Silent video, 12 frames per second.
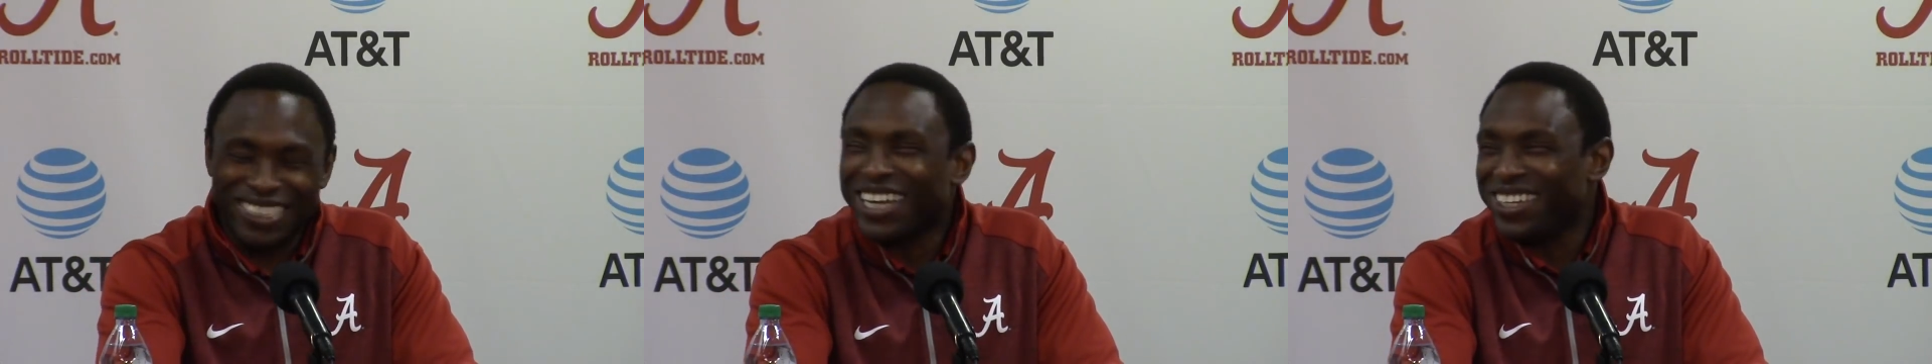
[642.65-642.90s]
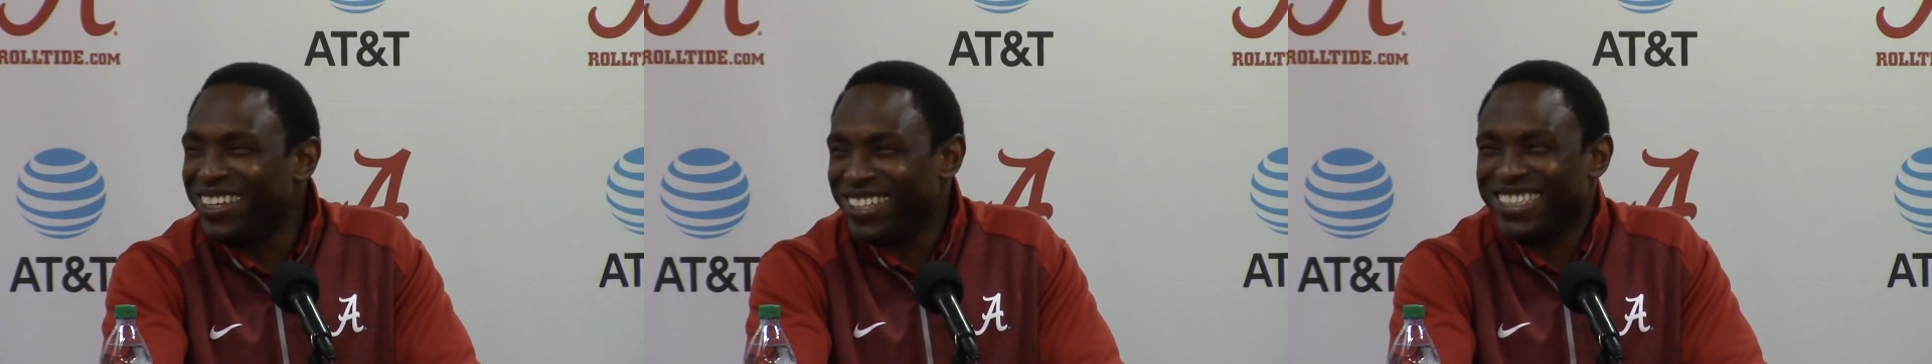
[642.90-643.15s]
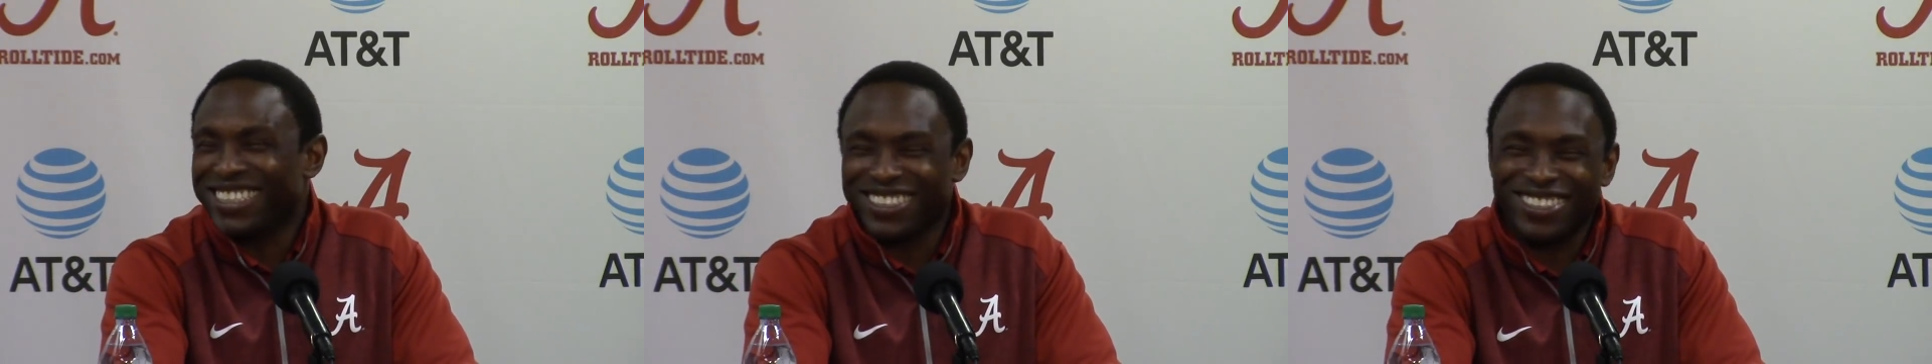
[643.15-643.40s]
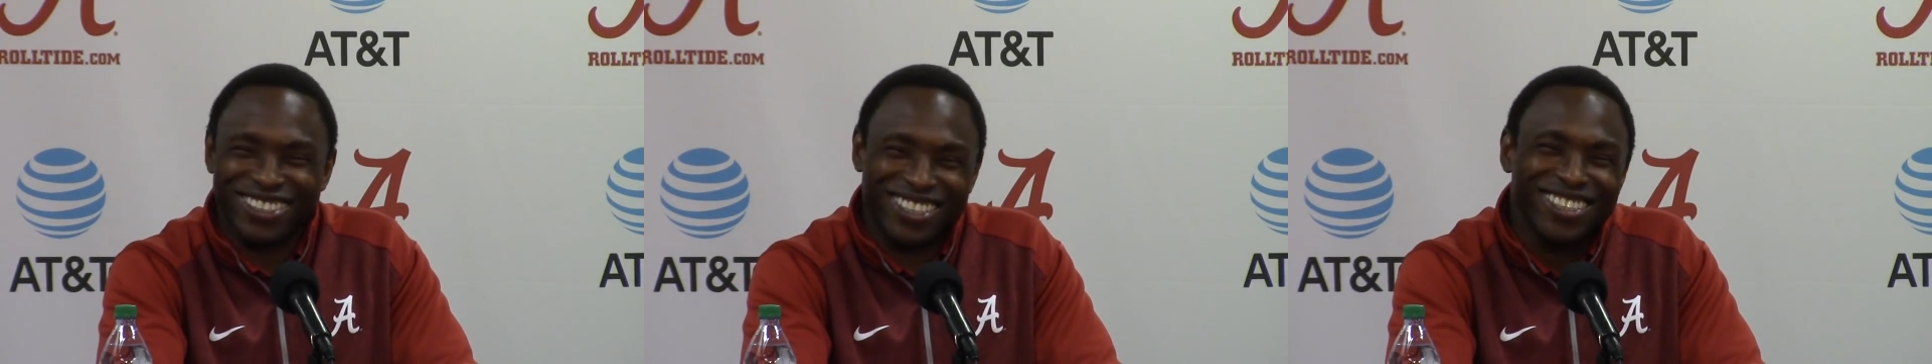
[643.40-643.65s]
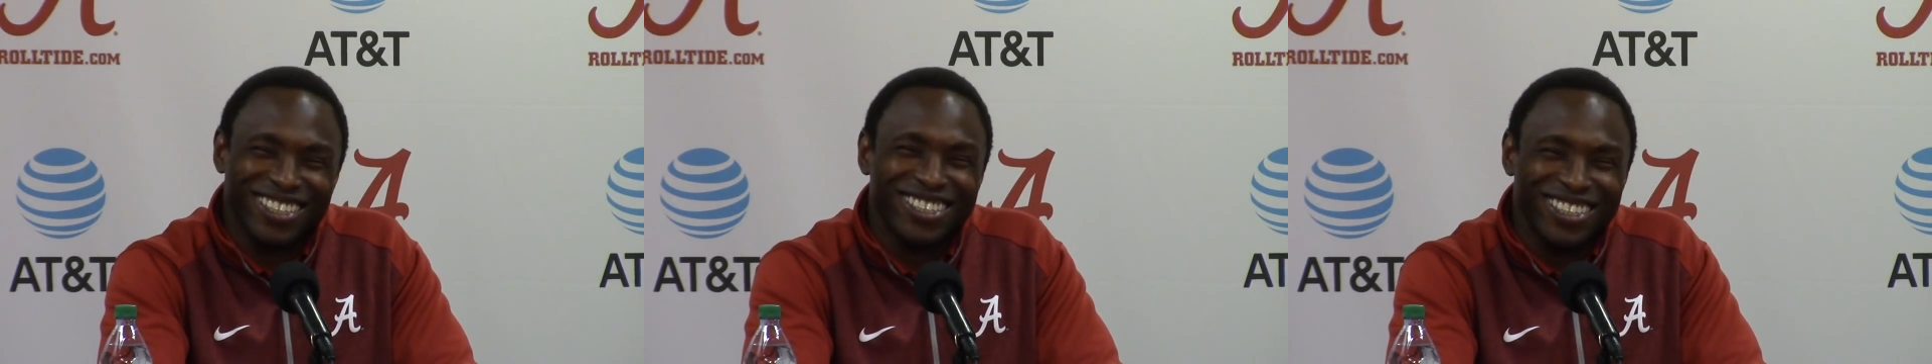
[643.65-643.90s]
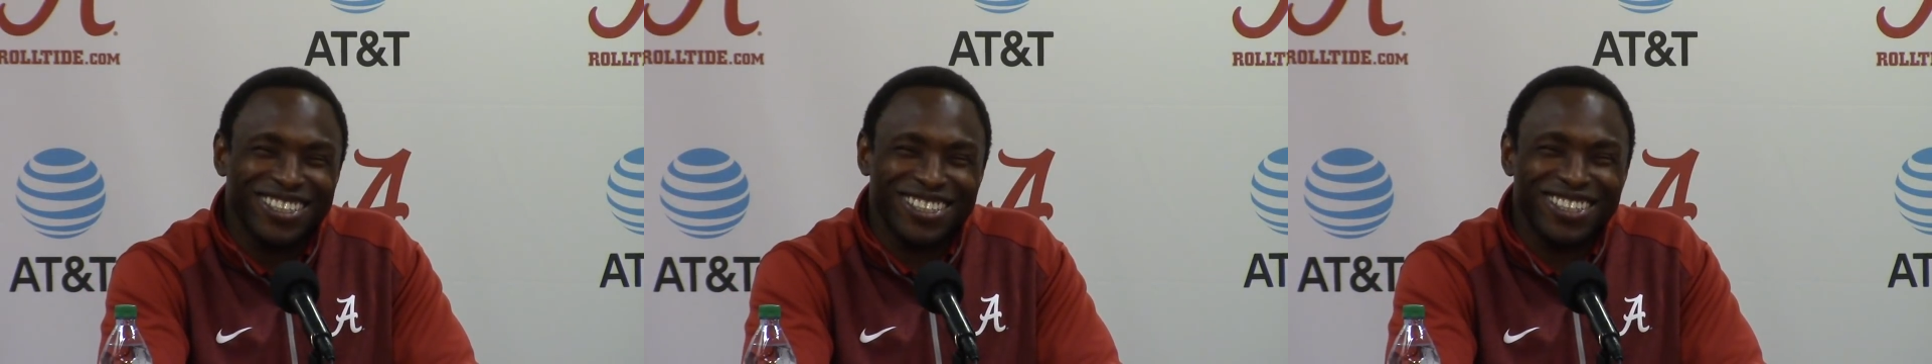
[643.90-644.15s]
Uh,
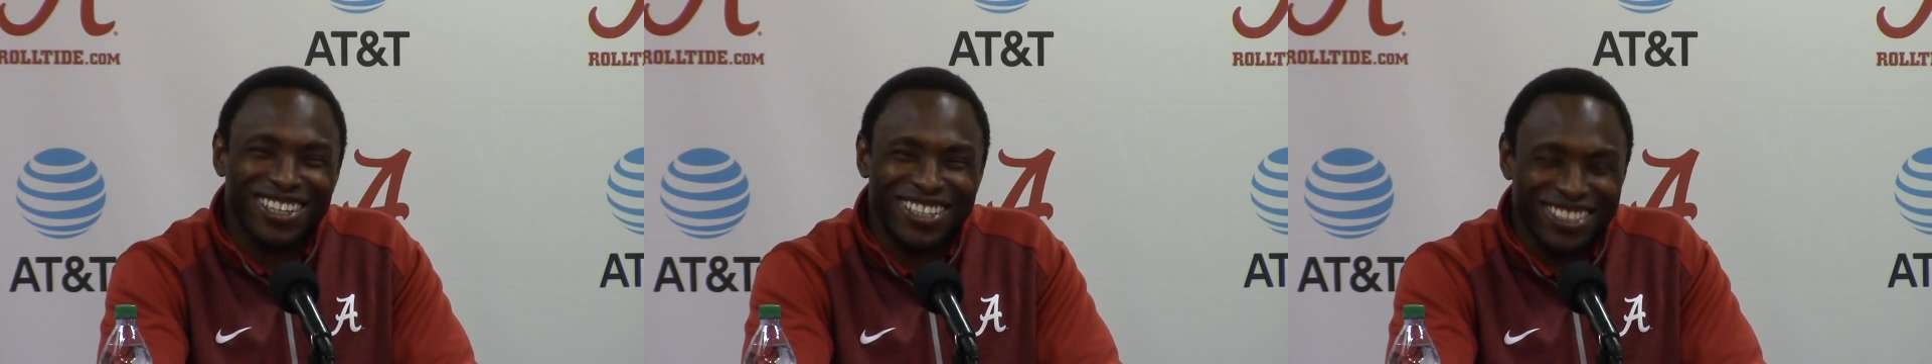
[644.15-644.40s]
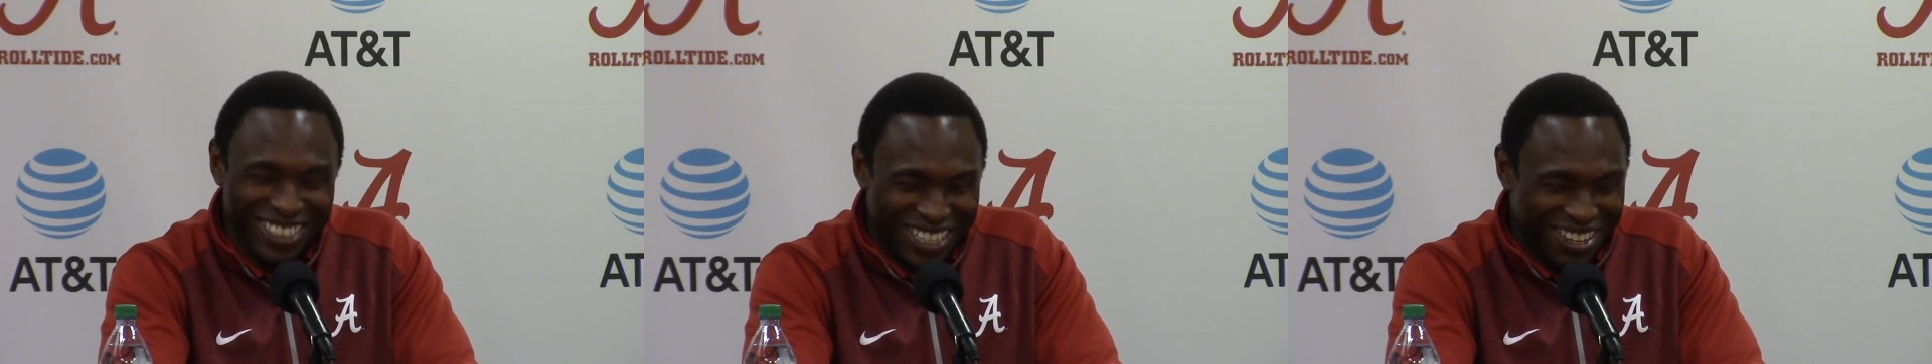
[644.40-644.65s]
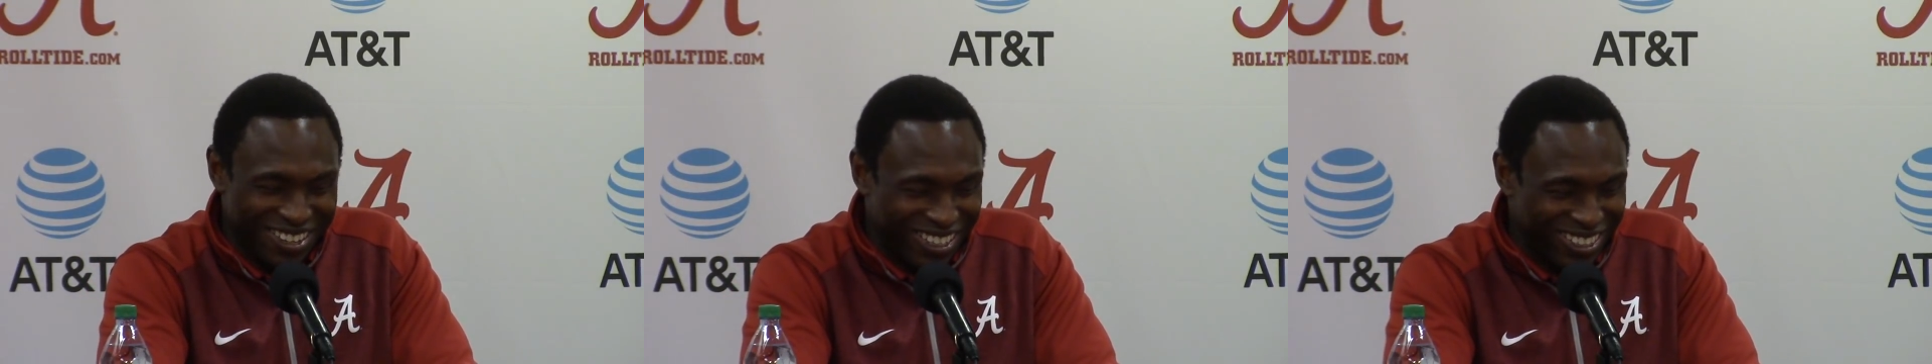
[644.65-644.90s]
good, yeah.